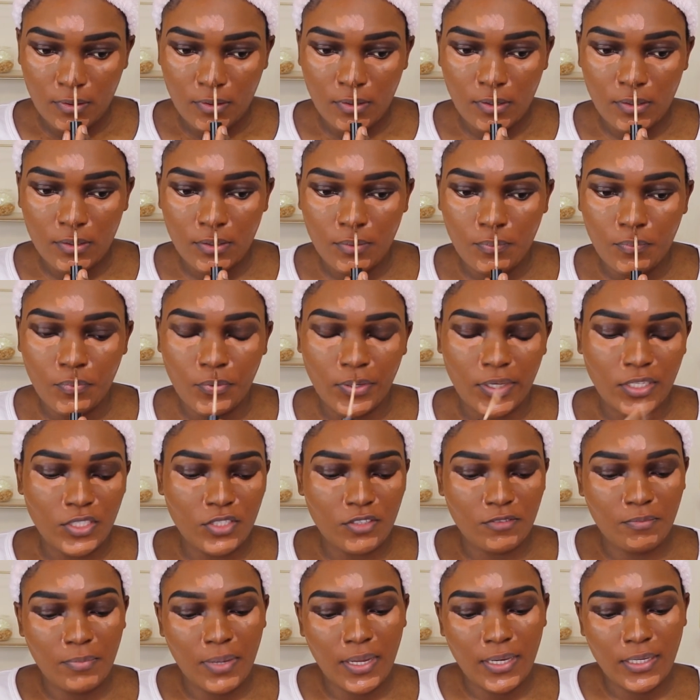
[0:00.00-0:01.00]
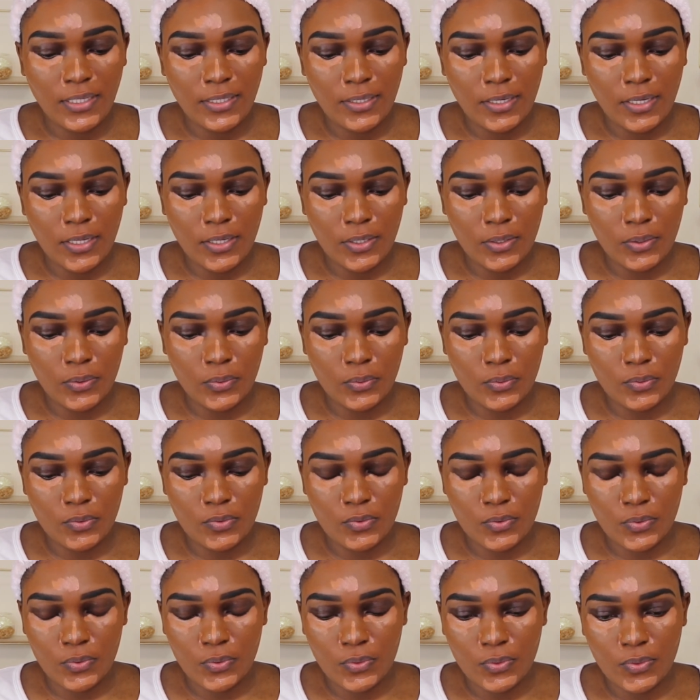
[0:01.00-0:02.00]
on the bridge of my
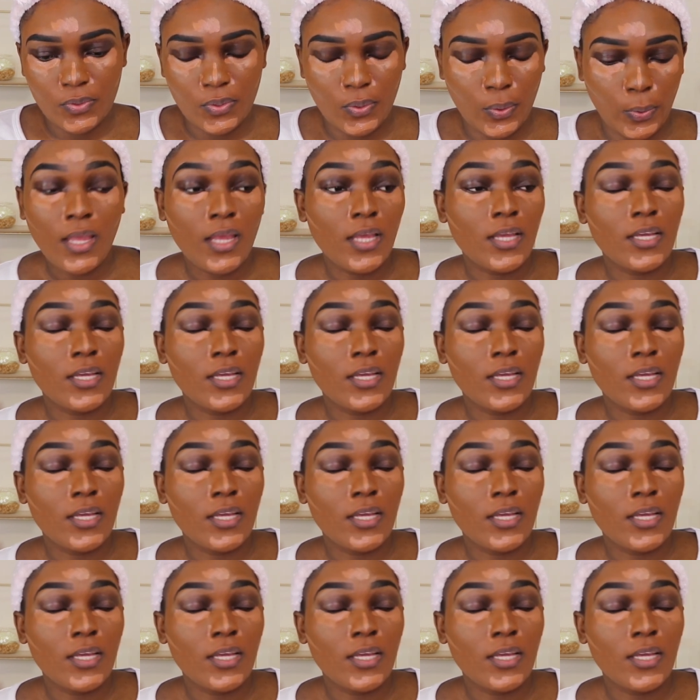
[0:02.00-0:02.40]
nose.